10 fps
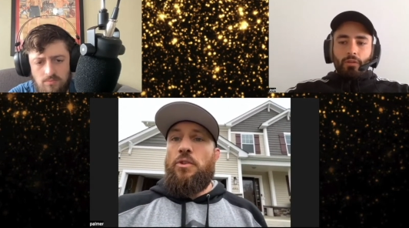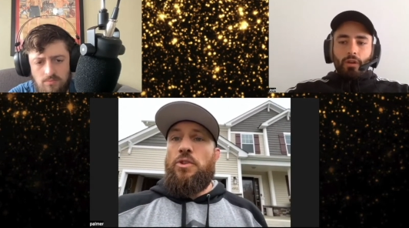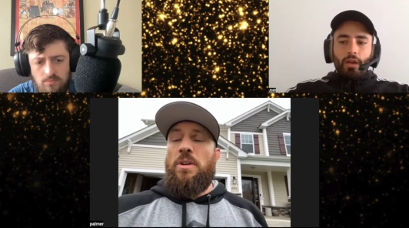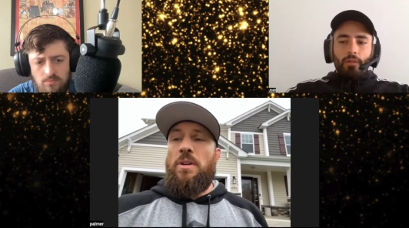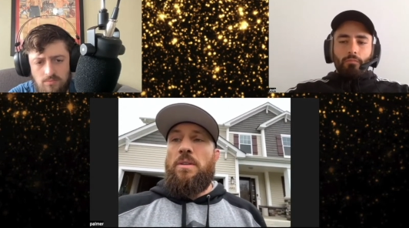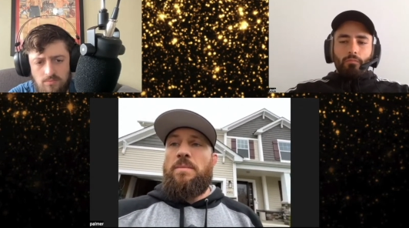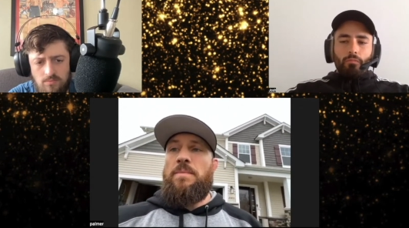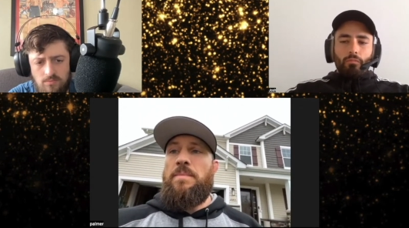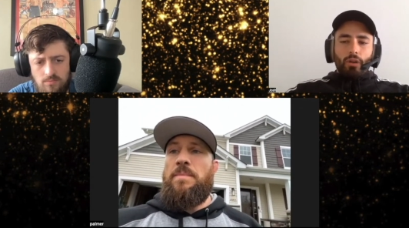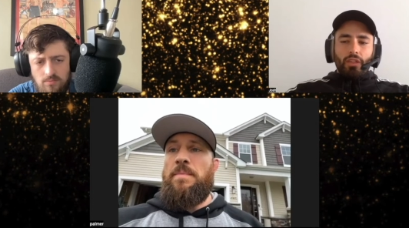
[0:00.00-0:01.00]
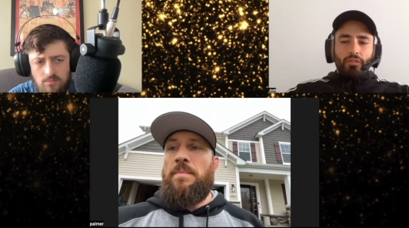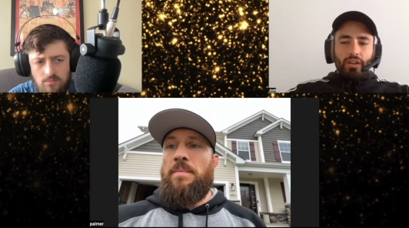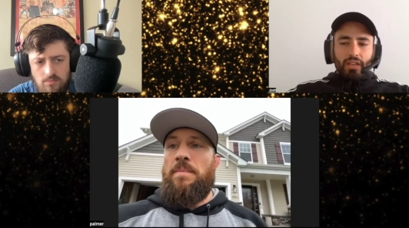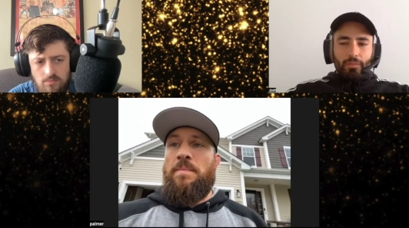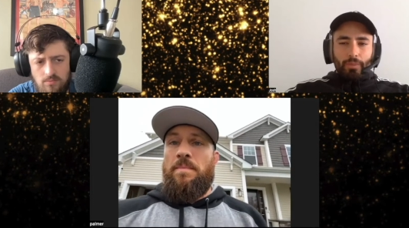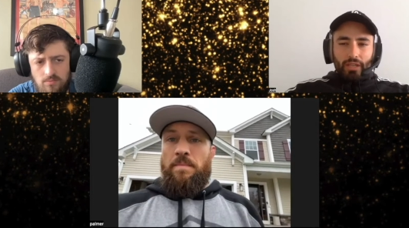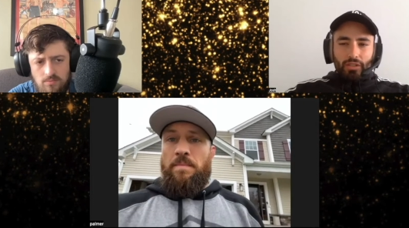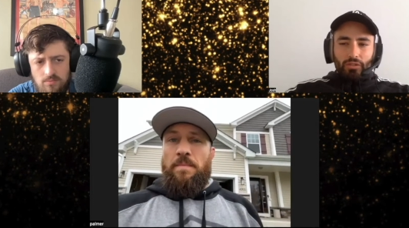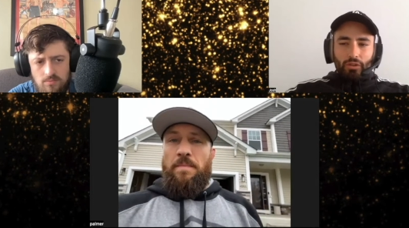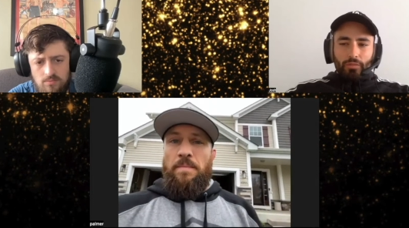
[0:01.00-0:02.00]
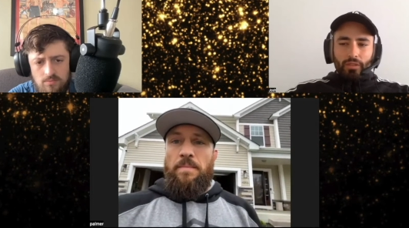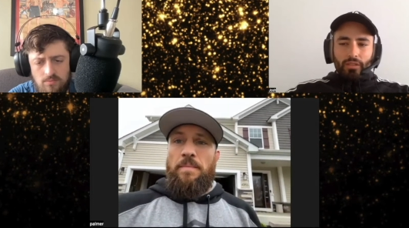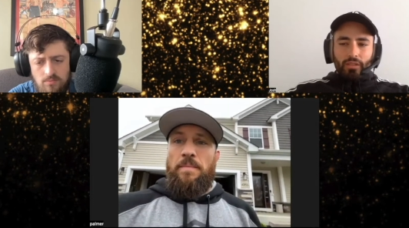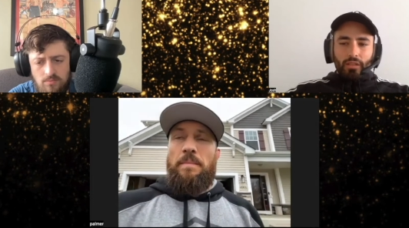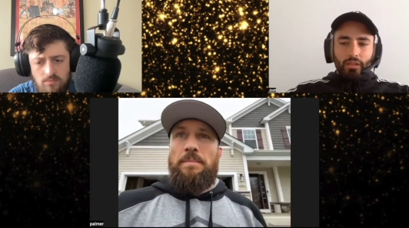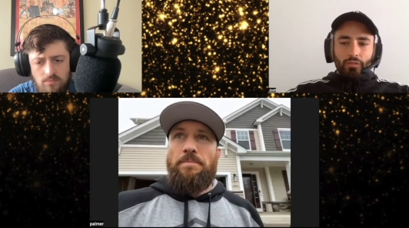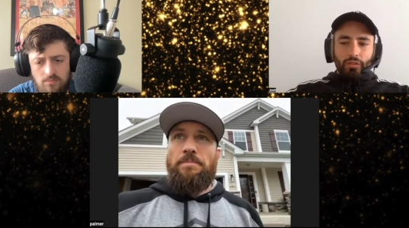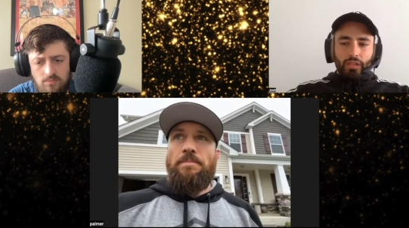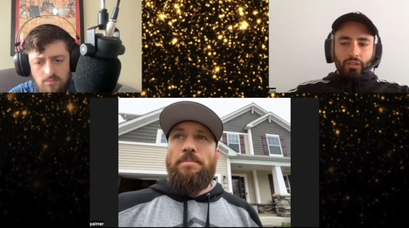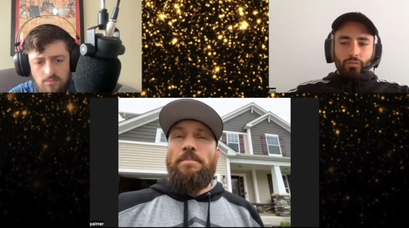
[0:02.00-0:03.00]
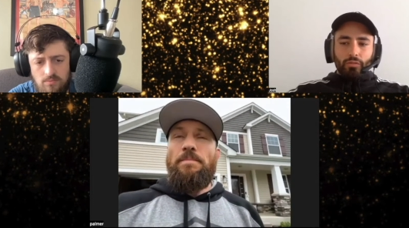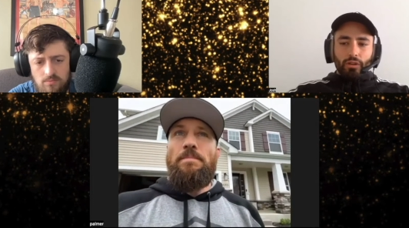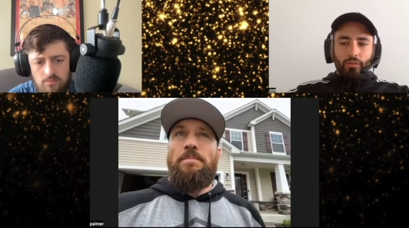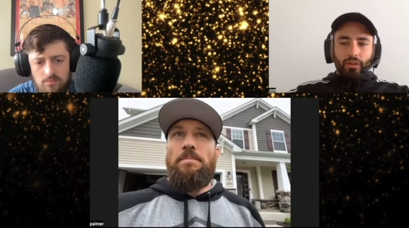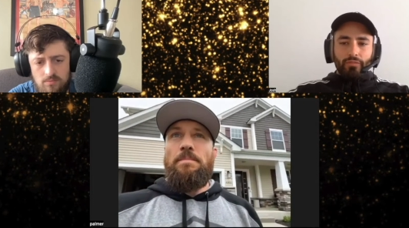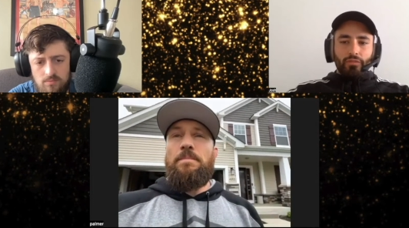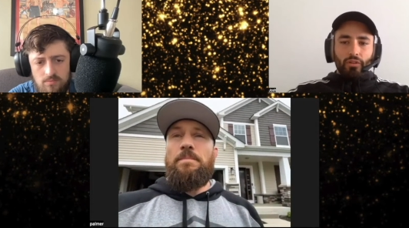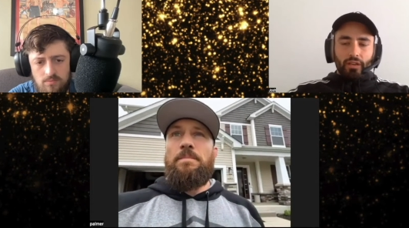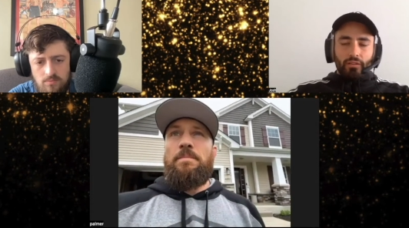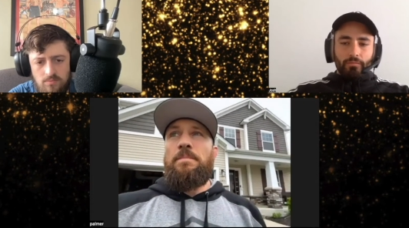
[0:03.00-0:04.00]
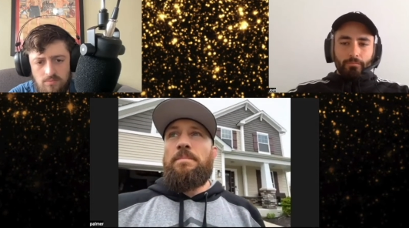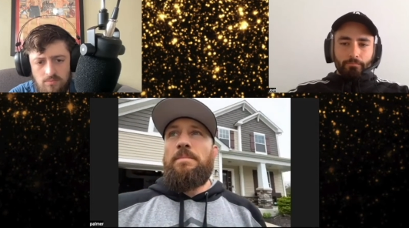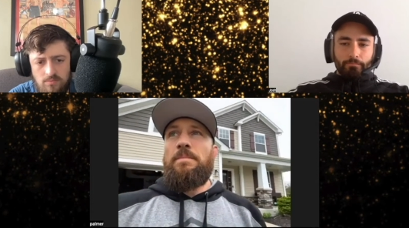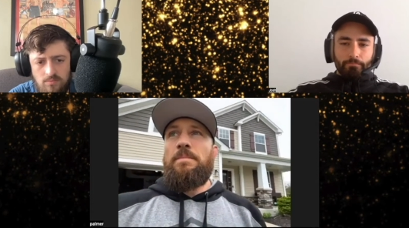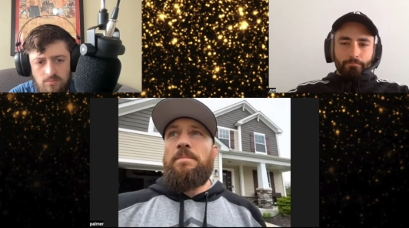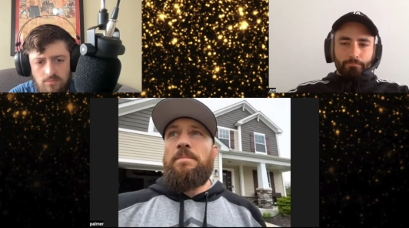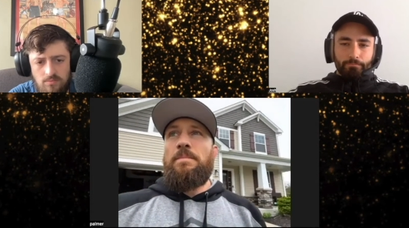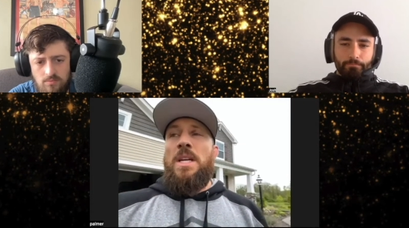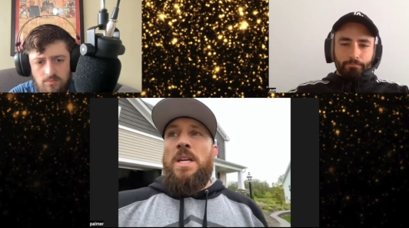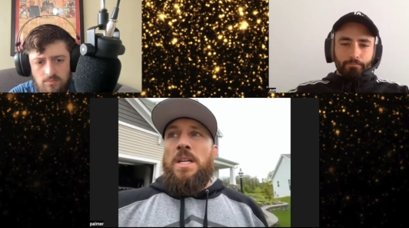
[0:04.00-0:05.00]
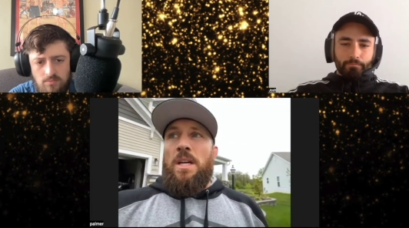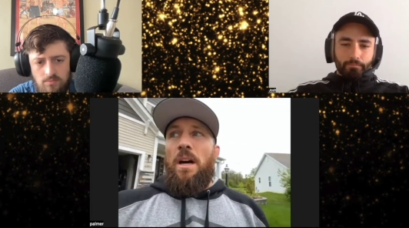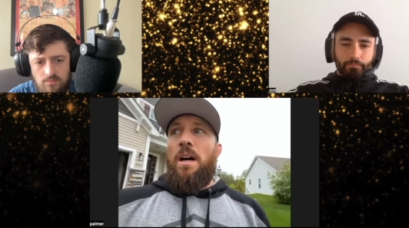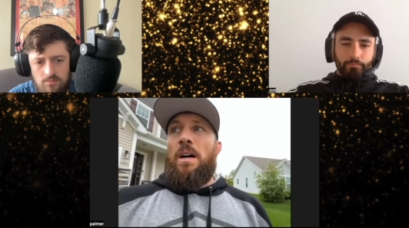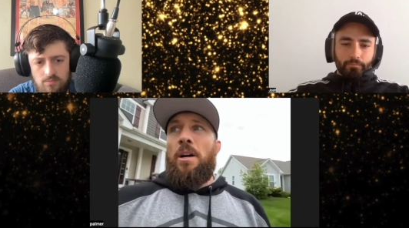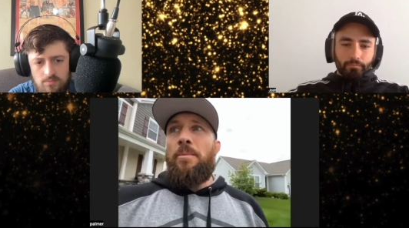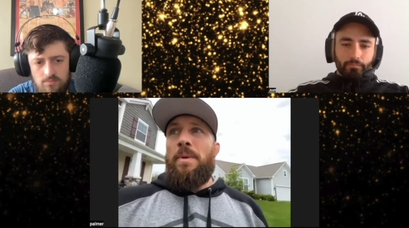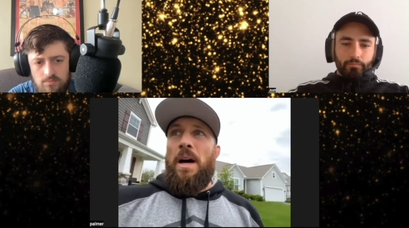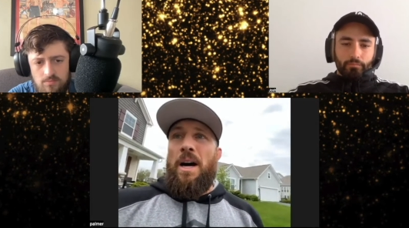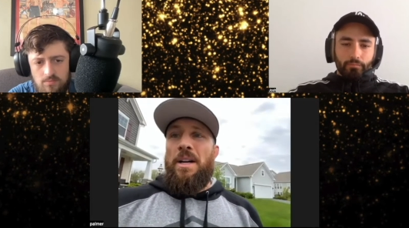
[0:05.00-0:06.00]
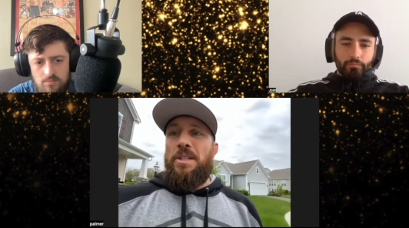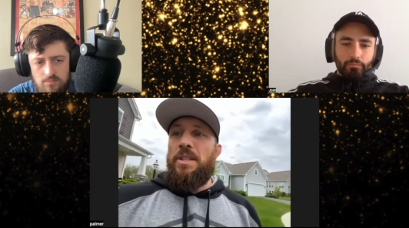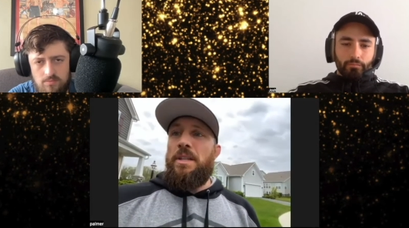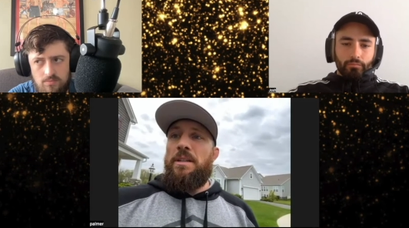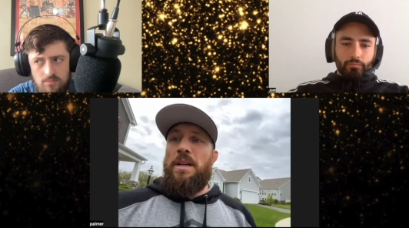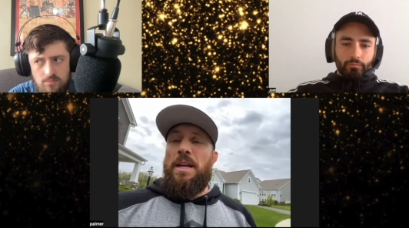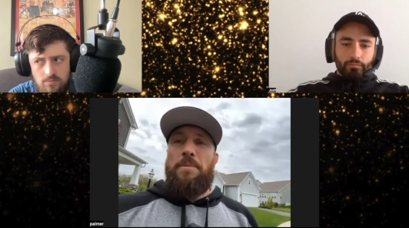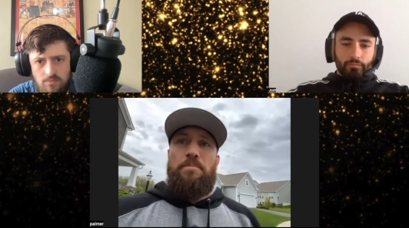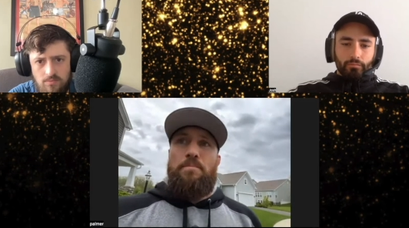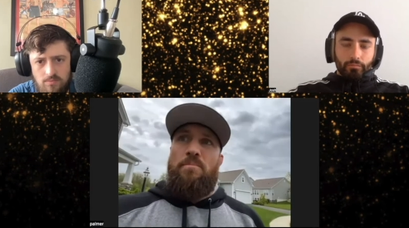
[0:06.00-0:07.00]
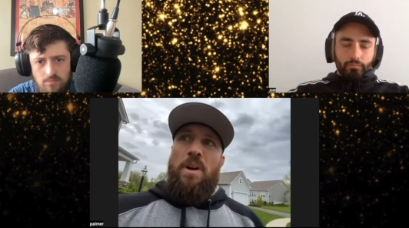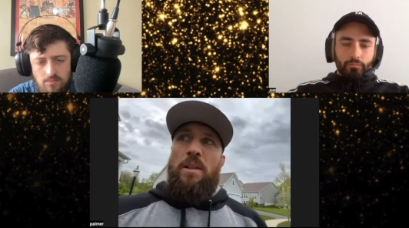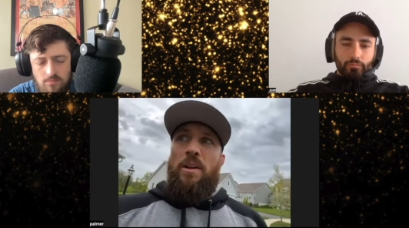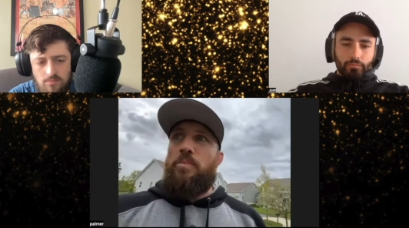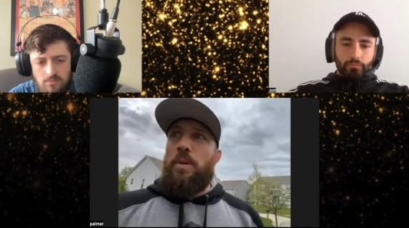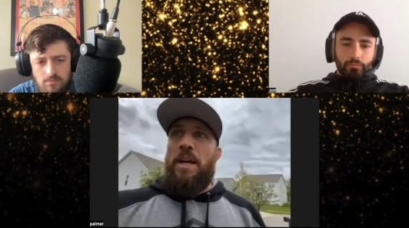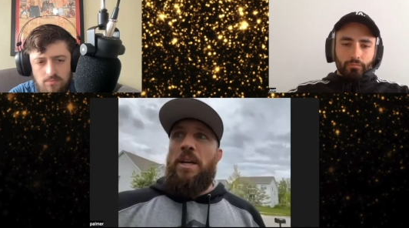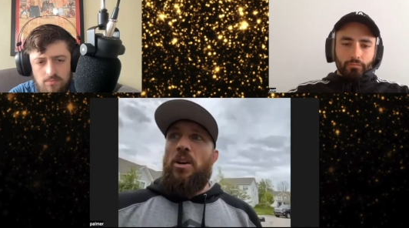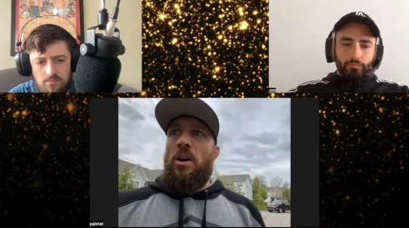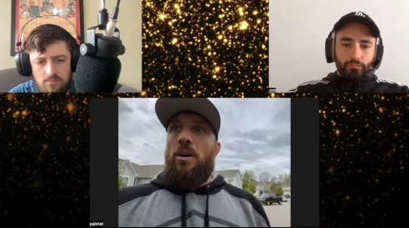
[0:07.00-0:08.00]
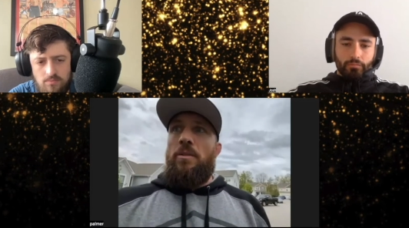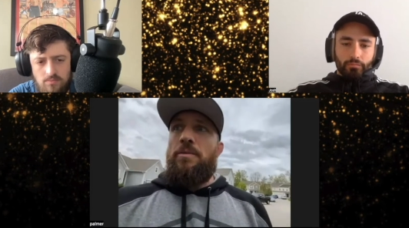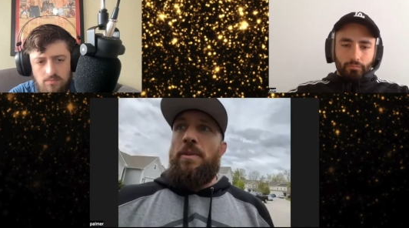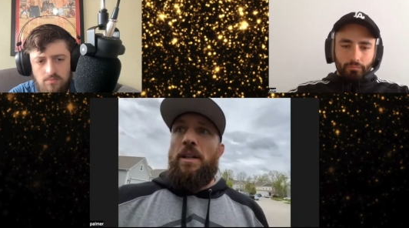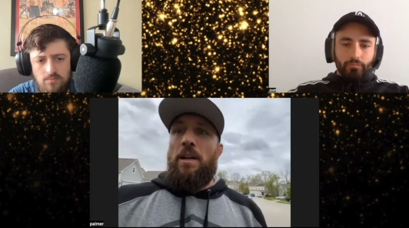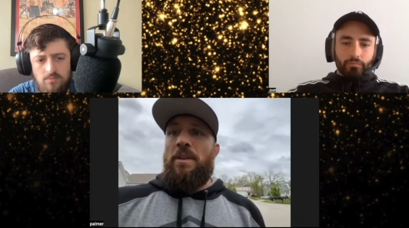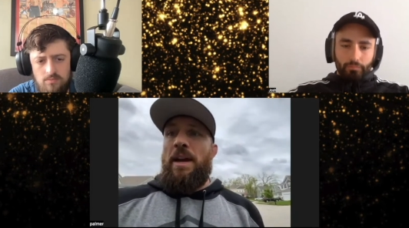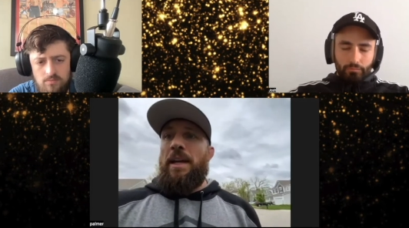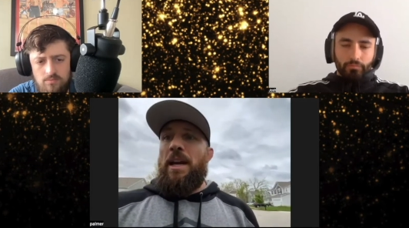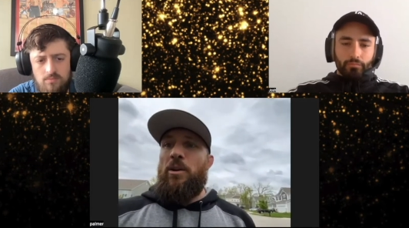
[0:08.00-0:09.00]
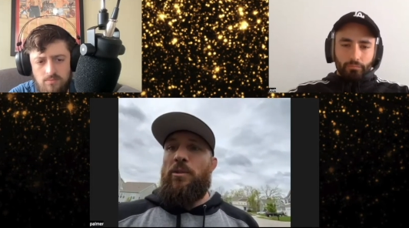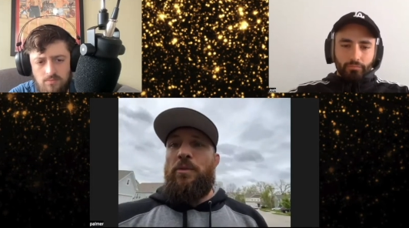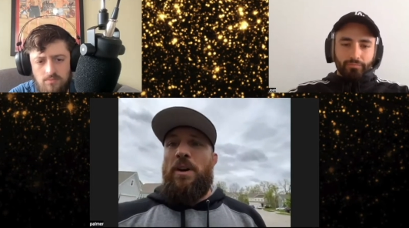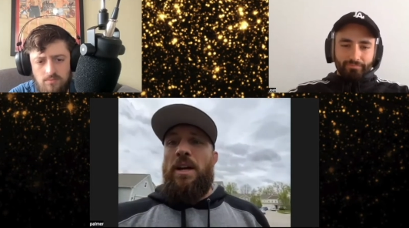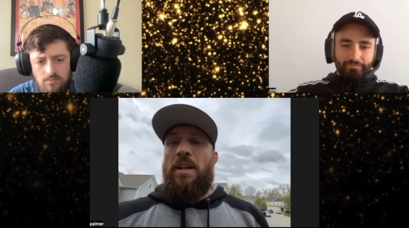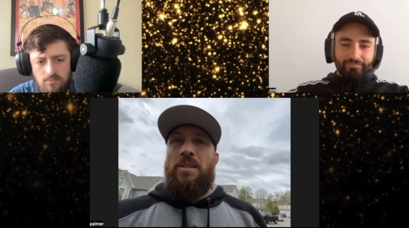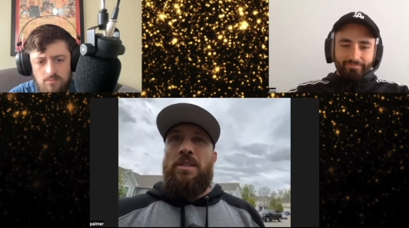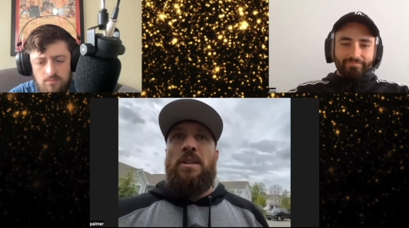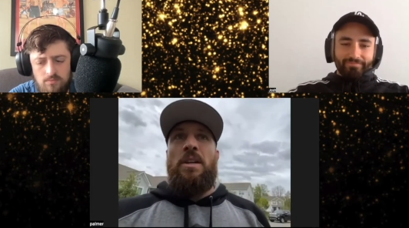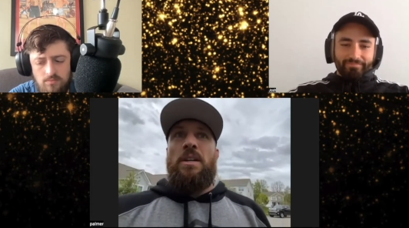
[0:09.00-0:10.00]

Speaker 1: Um, are there any other passions or hobbies you're really into while you're away from fighting?
Speaker 2: Um, honestly, like I love playing golf. I love hanging out with friends.